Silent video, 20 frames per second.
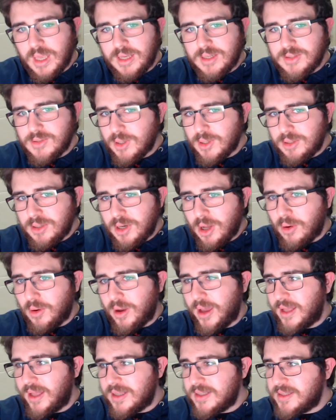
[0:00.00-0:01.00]
So I don't know.
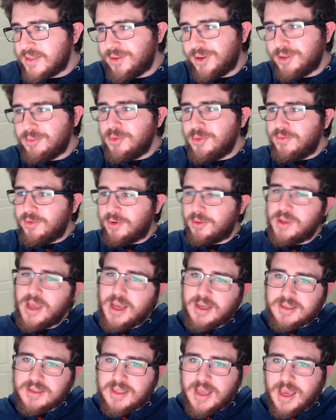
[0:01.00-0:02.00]
It's a great move from the
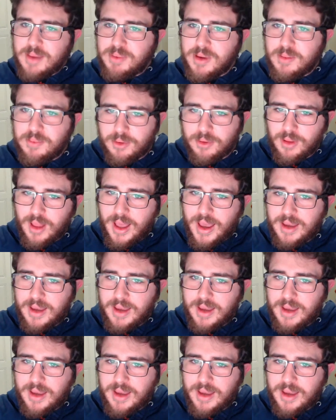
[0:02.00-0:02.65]
XDA people.